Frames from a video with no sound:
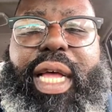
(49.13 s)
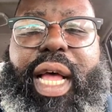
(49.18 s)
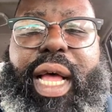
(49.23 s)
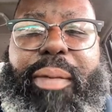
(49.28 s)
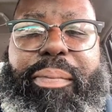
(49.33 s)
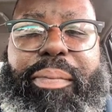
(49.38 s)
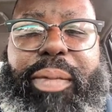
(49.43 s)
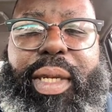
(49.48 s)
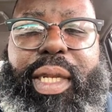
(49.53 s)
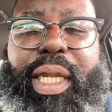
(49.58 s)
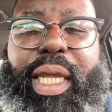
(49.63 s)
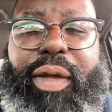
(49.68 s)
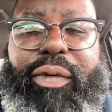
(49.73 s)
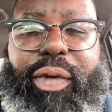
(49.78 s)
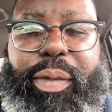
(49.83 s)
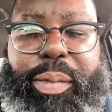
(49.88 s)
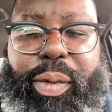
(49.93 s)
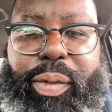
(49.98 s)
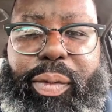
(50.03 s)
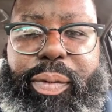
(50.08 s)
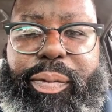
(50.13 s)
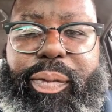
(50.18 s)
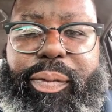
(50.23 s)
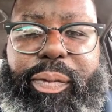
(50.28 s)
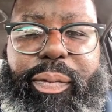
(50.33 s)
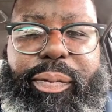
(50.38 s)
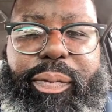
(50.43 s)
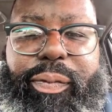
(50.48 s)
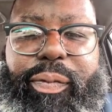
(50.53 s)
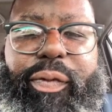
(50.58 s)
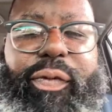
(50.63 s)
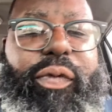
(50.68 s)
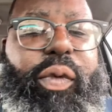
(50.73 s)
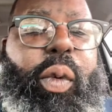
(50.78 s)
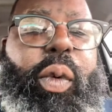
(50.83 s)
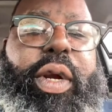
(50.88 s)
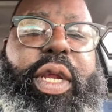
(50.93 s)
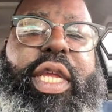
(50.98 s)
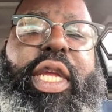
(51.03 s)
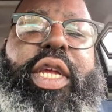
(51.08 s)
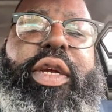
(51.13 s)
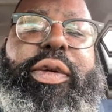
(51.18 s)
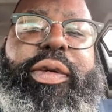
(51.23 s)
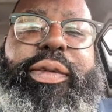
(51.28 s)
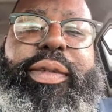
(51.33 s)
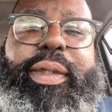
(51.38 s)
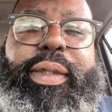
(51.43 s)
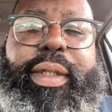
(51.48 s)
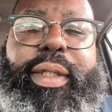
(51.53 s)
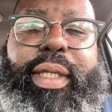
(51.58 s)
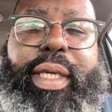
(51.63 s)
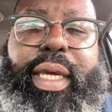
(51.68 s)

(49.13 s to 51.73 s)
unbelievable, 4 years.